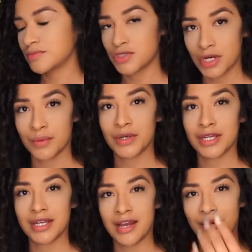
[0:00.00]
start
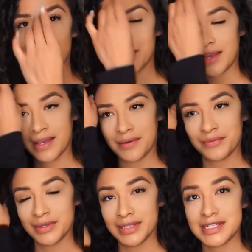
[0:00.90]
working out
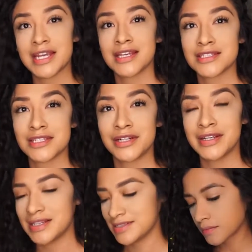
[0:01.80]
and really take it
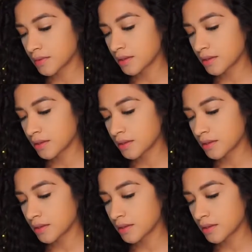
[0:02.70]
serious.